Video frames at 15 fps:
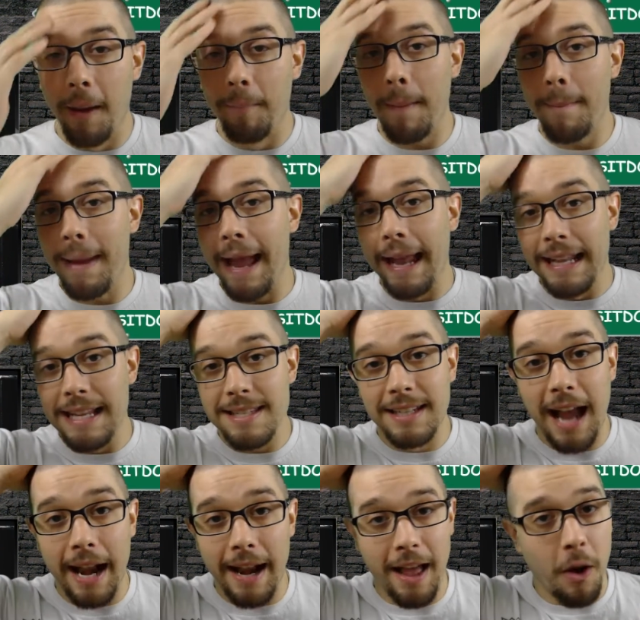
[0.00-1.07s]
My man has
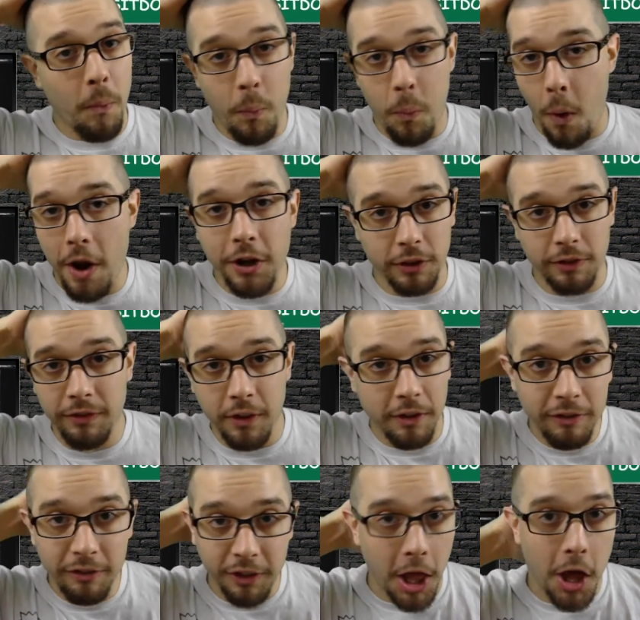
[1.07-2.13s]
got a wonderful
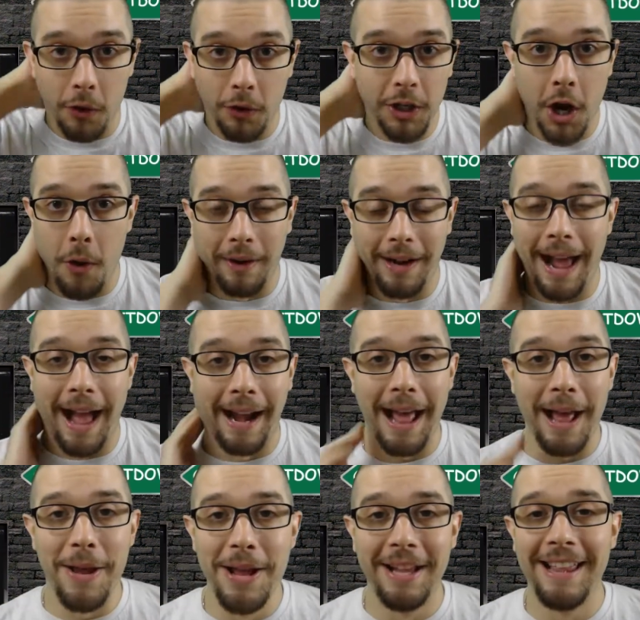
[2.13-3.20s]
flow going on.
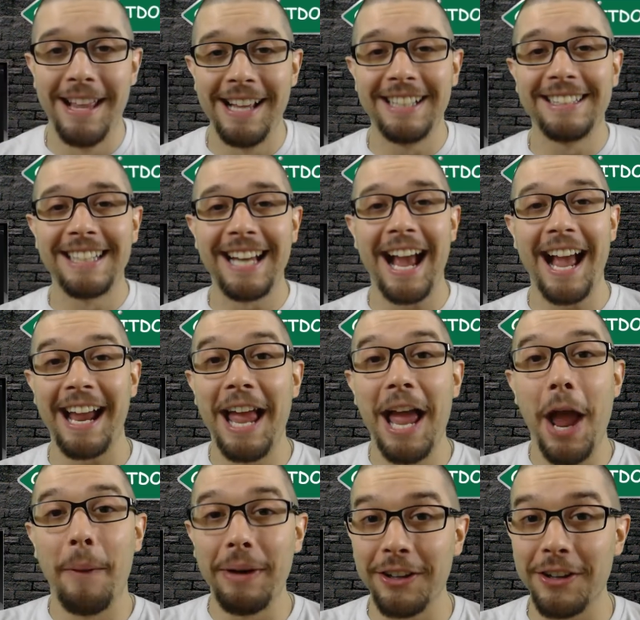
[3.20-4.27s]
This guy,
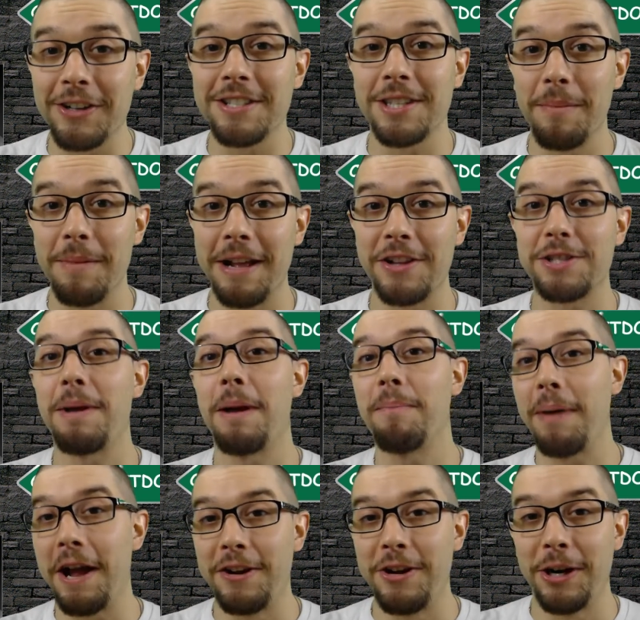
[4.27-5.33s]
we learned something else about
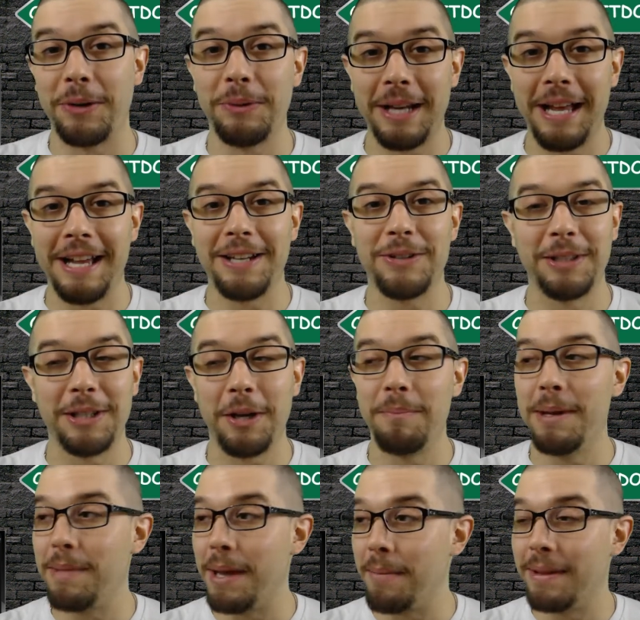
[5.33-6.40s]
Podrick. We'll get to in a little
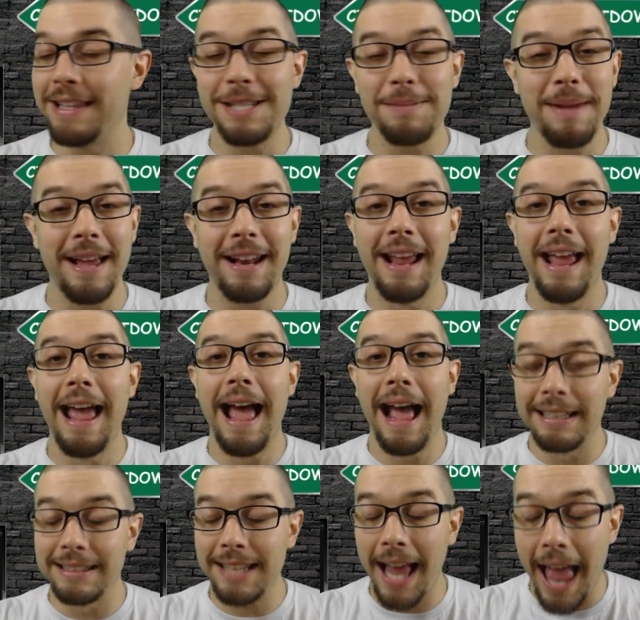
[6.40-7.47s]
bit, man. But this man
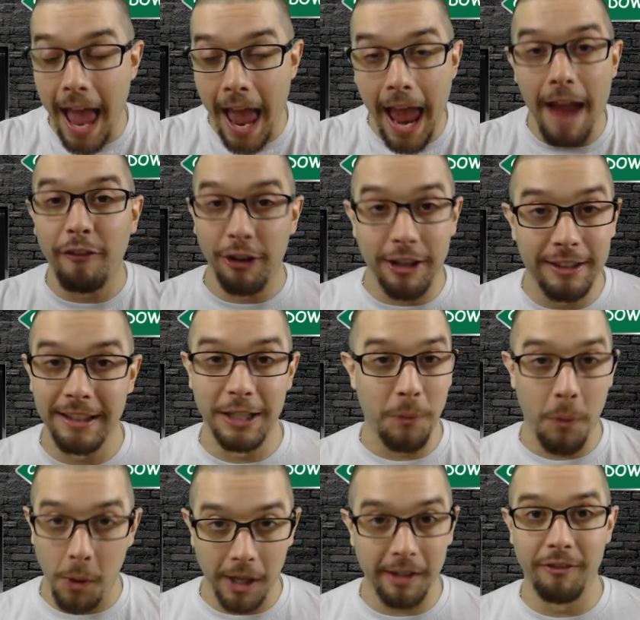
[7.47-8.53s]
has everything
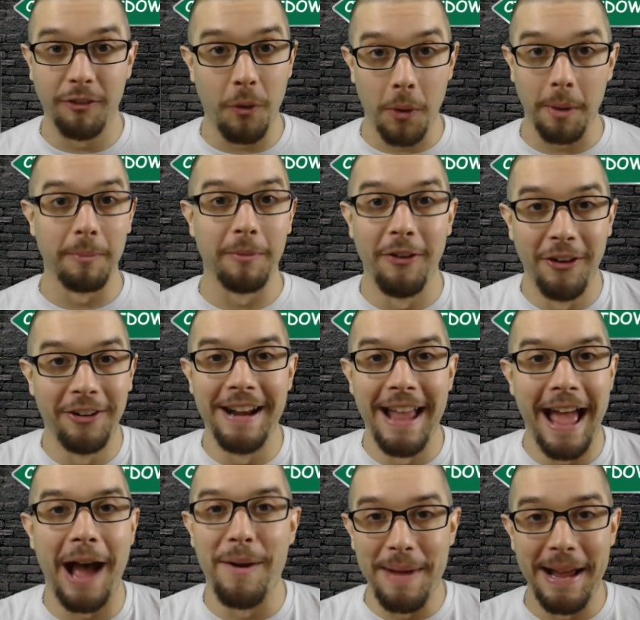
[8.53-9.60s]
working for him for
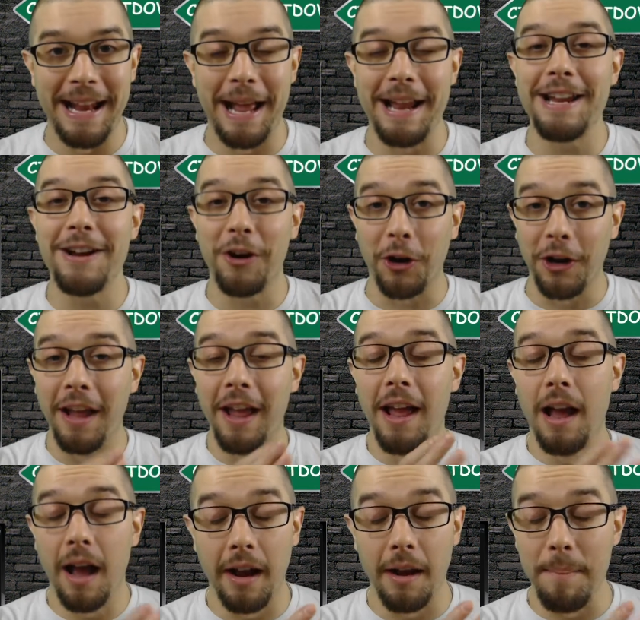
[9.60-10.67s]
now, man. He earned
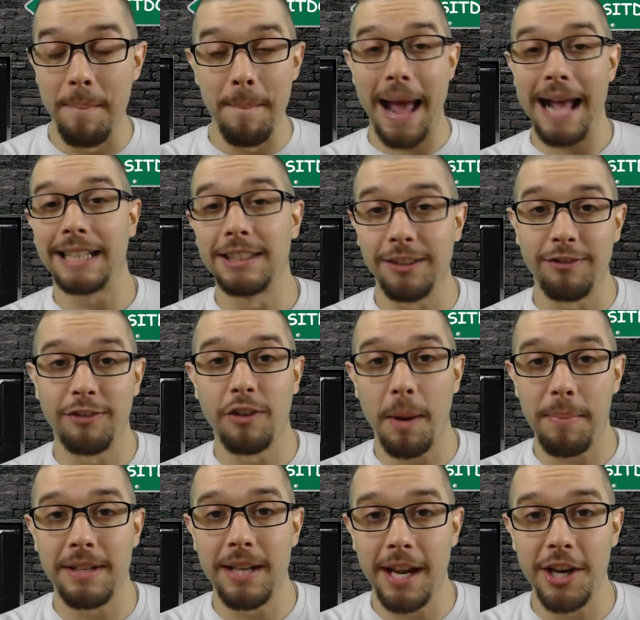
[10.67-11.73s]
a massive
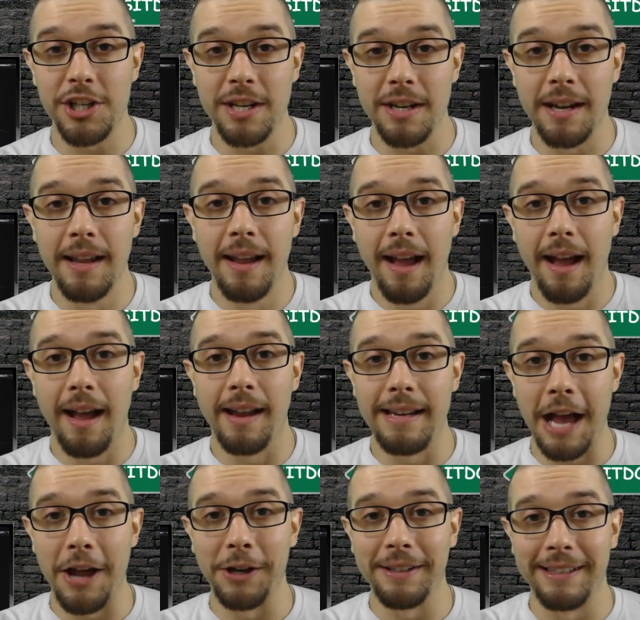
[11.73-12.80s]
reputation
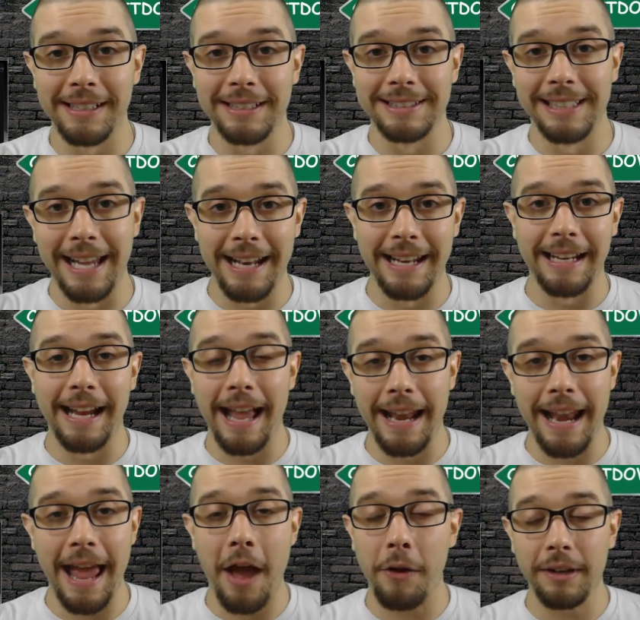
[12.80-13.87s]
down in King's Landing, and
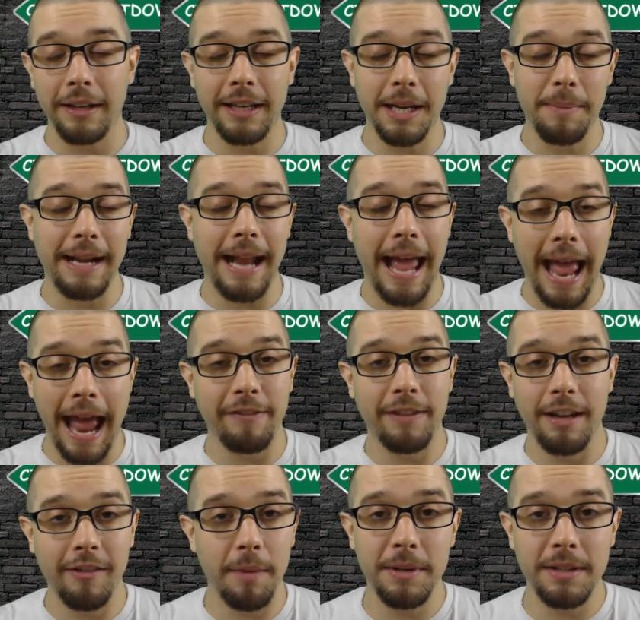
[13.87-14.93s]
now he might not have
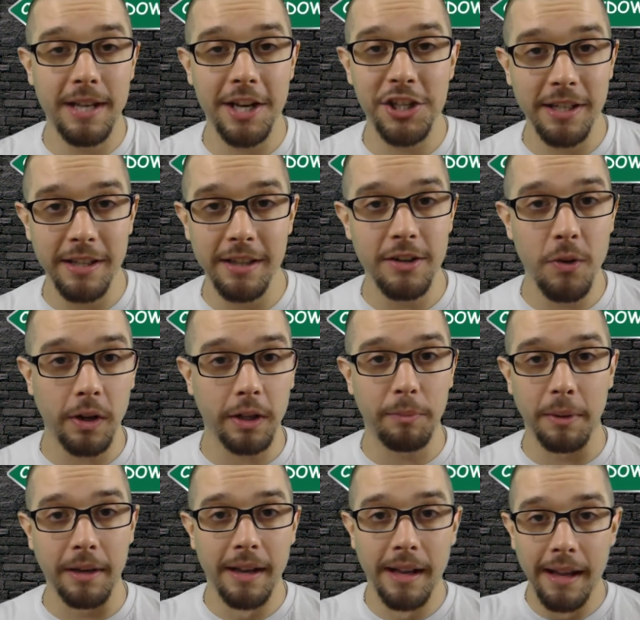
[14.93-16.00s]
that reputation in the North,
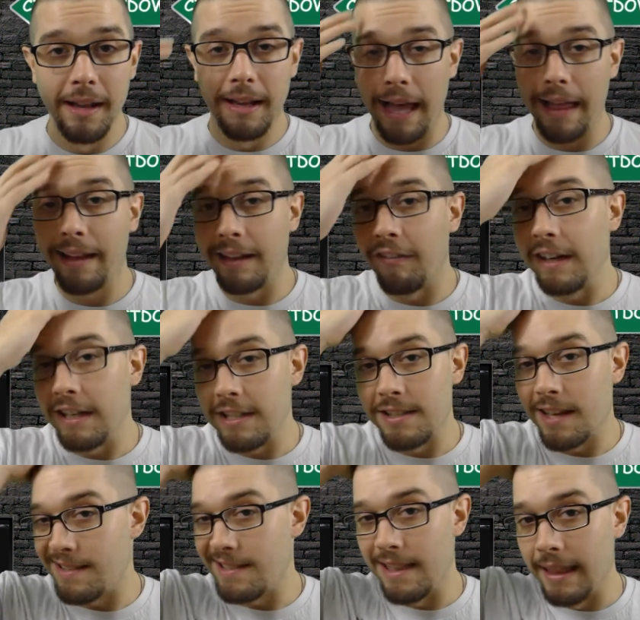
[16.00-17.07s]
but I think if he just
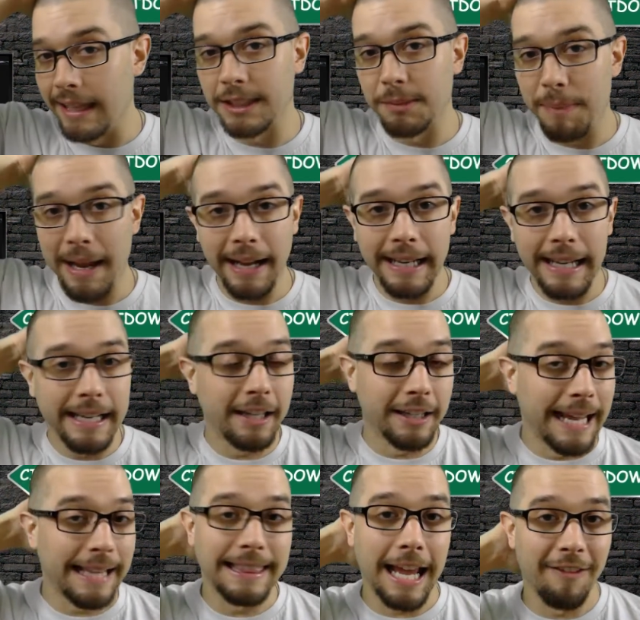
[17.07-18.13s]
does this, man, he could
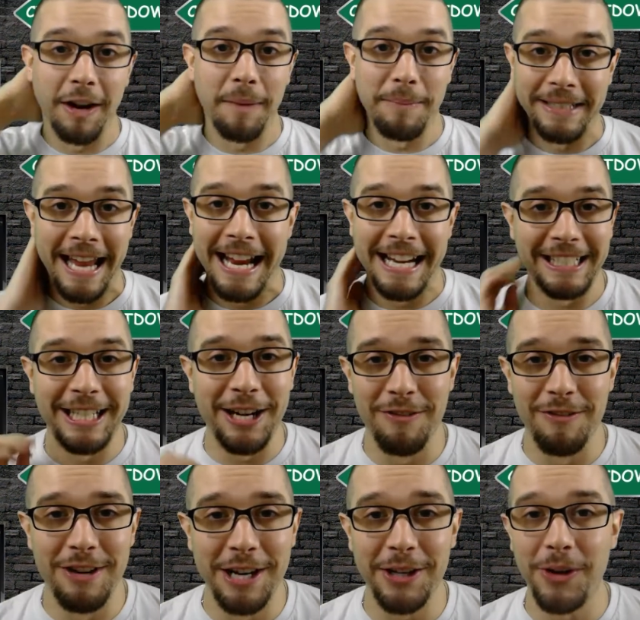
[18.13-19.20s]
get that
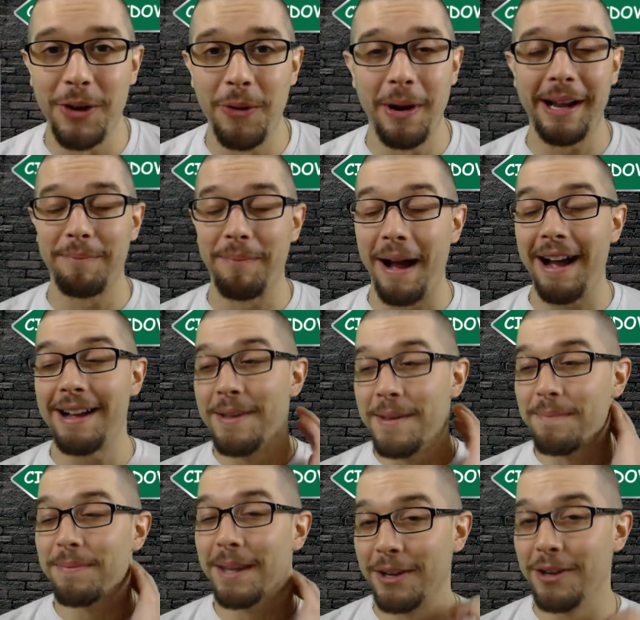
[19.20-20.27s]
reputation real quick.
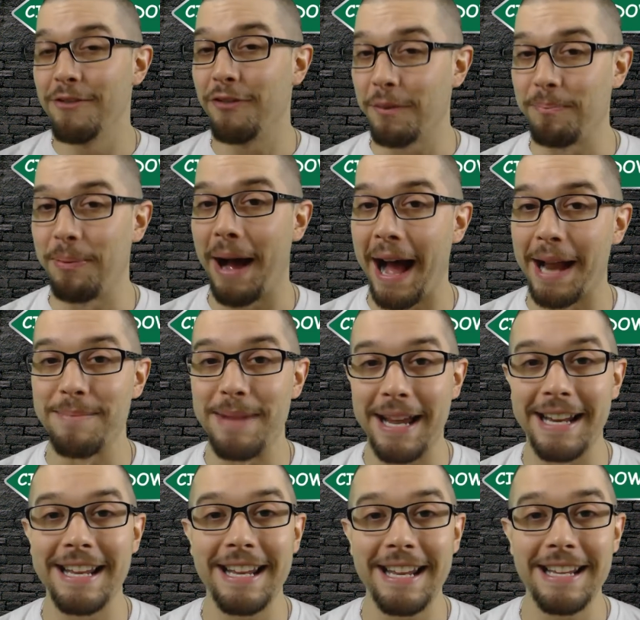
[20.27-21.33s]
Good for Pod, man.
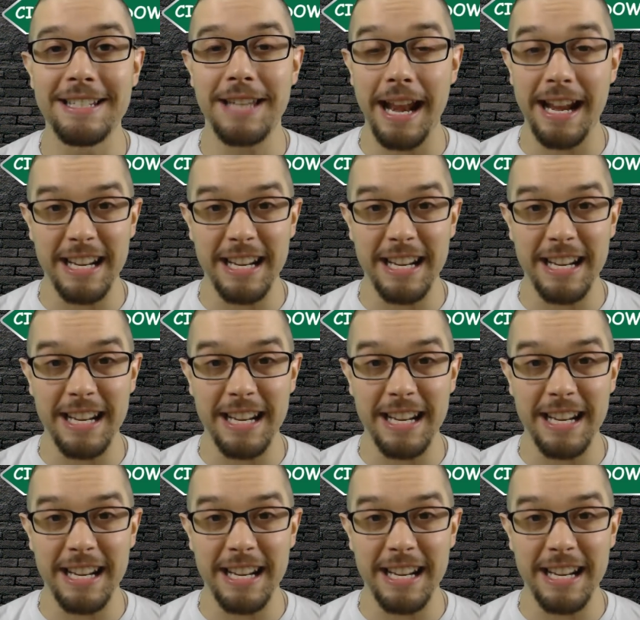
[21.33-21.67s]
He's